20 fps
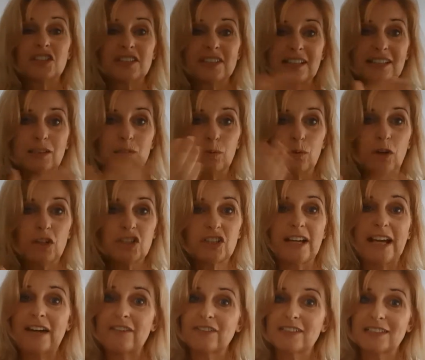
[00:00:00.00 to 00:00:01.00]
just as a wash. I
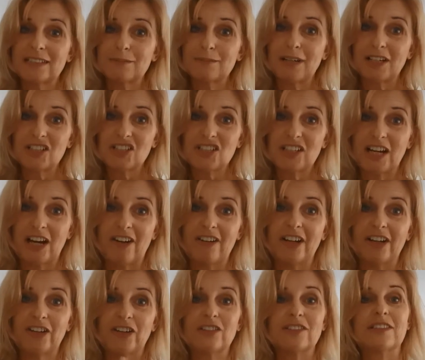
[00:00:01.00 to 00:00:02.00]
have this in my shower and
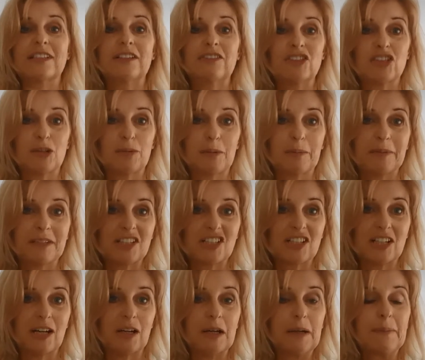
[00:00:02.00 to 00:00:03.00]
I use it every time I'm in the
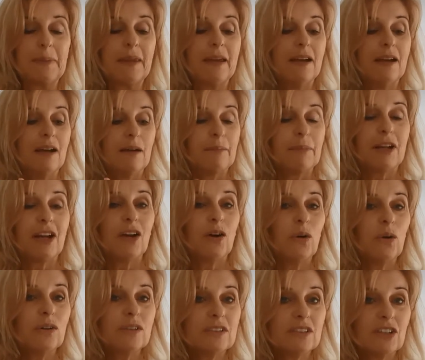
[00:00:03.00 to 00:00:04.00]
shower. But I
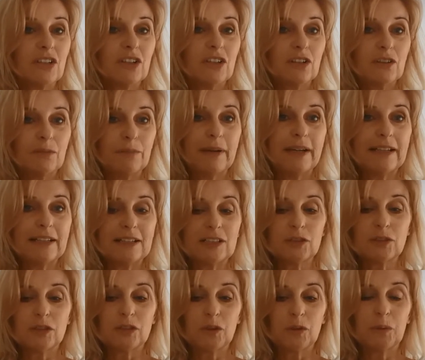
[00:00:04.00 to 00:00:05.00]
also make it
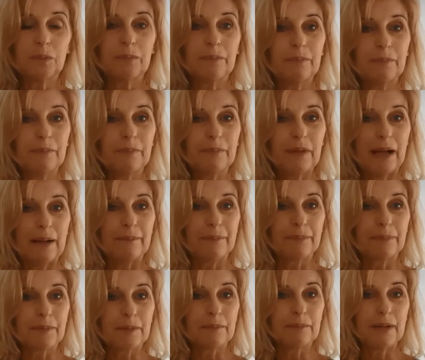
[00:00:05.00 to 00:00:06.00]
into a little
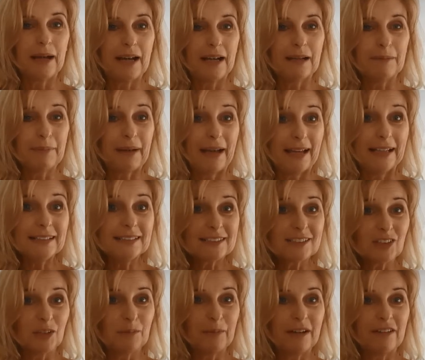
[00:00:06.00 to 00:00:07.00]
a paste
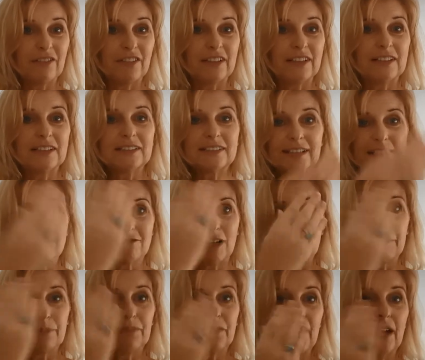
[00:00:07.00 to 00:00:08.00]
on my fingers and
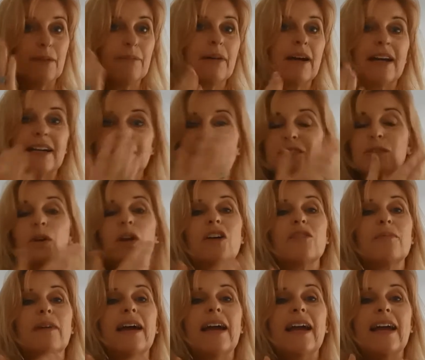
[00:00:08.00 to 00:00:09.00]
rub that paste all
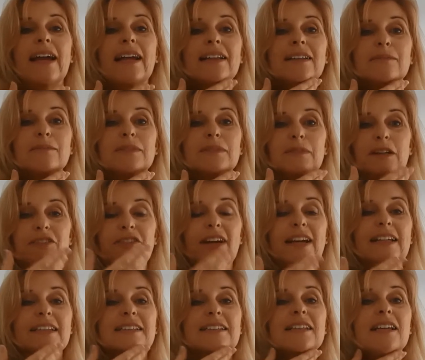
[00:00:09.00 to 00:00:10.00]
over my hand, my
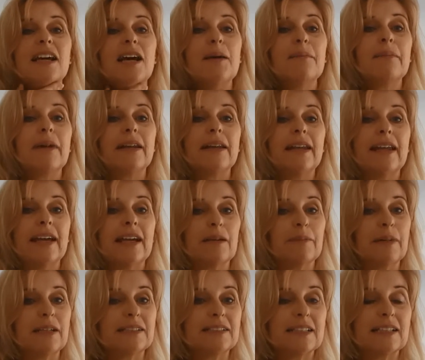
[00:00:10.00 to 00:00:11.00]
face, my neck,
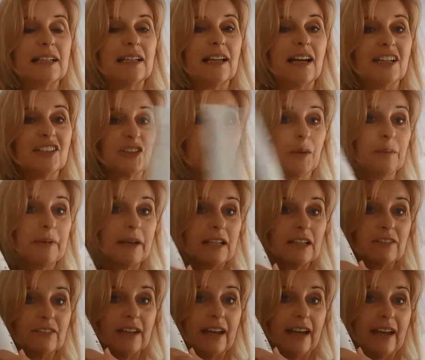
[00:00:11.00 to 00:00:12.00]
my décolleté on the back
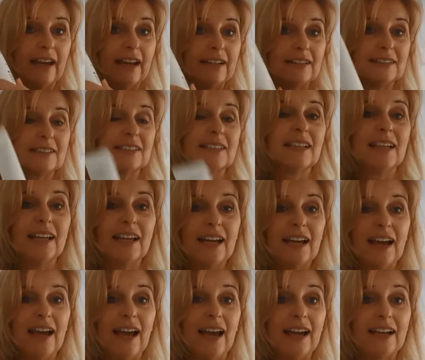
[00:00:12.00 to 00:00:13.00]
of your hands,
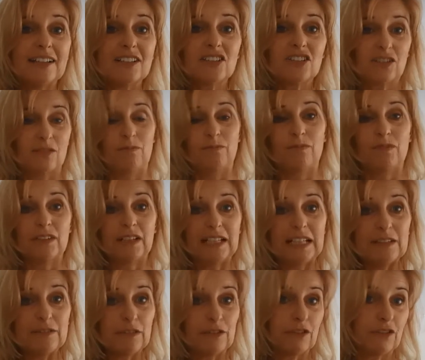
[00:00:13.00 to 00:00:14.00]
and
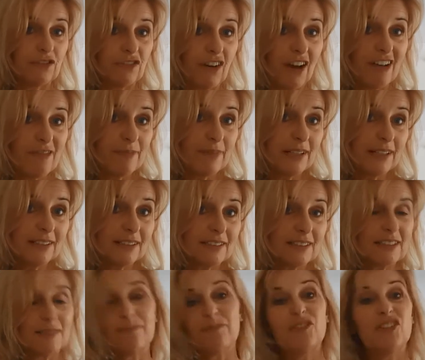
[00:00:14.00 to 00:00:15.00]
leave it for 5
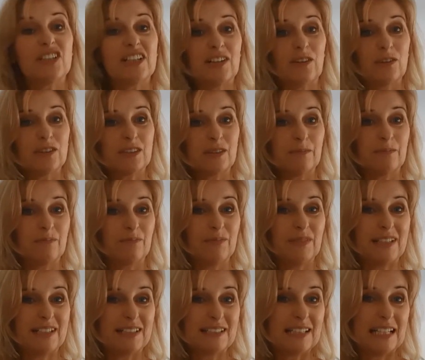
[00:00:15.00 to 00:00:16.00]
minutes. You can also
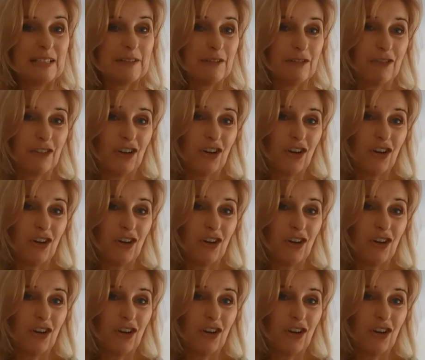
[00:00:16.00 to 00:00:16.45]
begin to leave it for